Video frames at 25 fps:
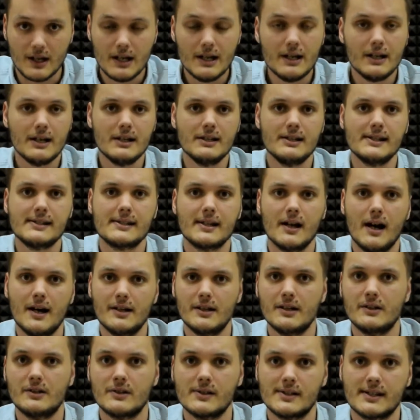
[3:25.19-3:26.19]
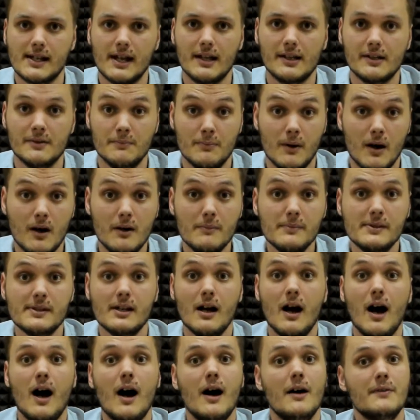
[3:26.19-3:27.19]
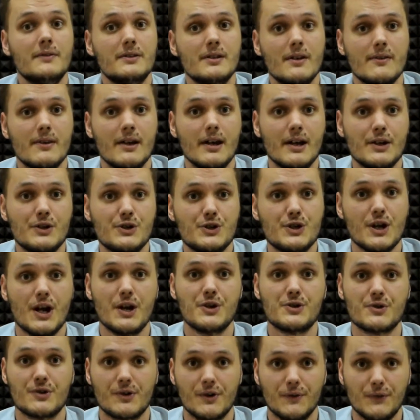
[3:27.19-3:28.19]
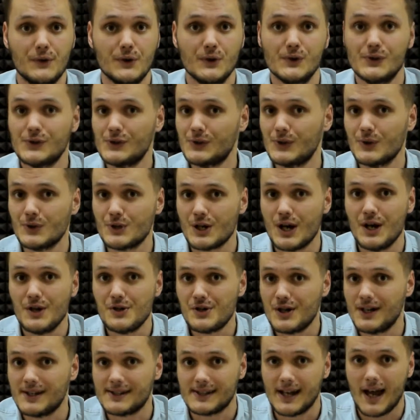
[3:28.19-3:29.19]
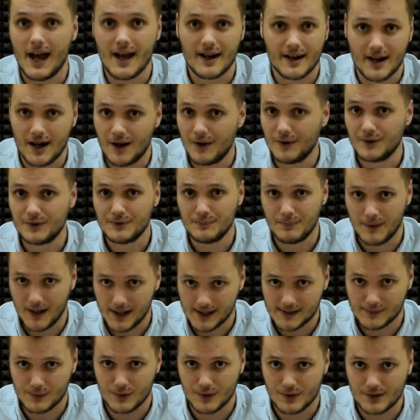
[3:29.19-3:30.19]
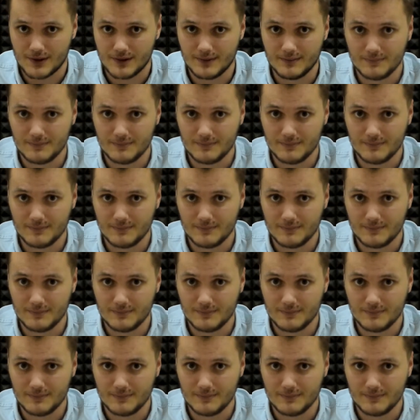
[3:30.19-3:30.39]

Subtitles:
he decided to send bombs after the exchange refused to change his account password.